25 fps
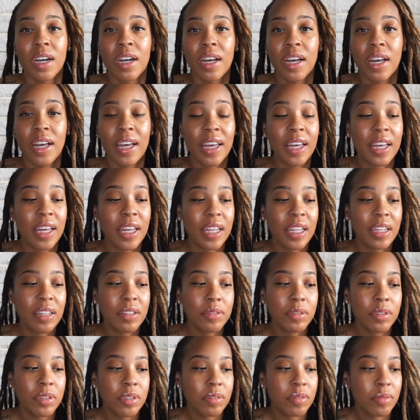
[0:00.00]
And
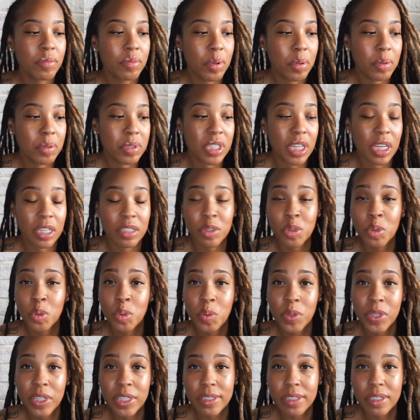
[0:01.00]
what was that, 2
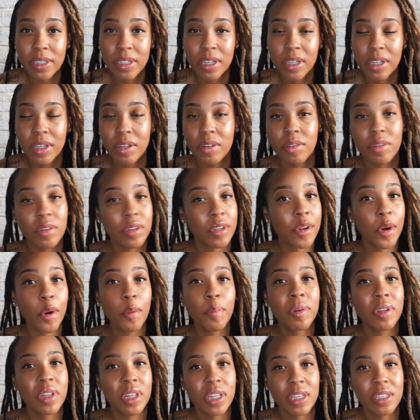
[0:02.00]
weeks ago? No
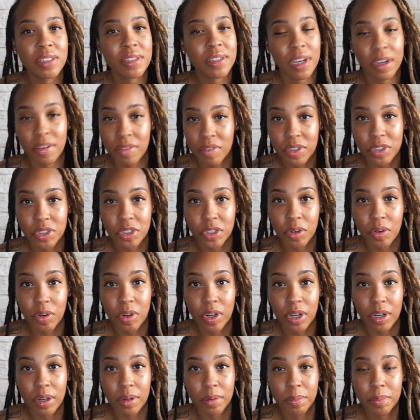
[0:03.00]
police ever showed
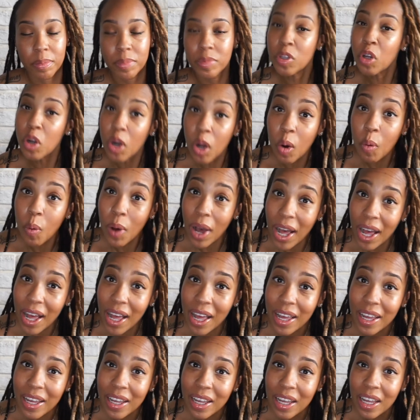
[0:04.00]
up. You know
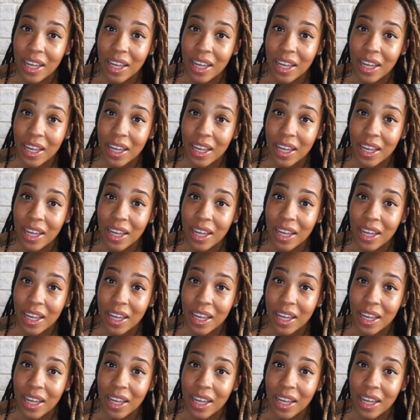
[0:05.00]
why?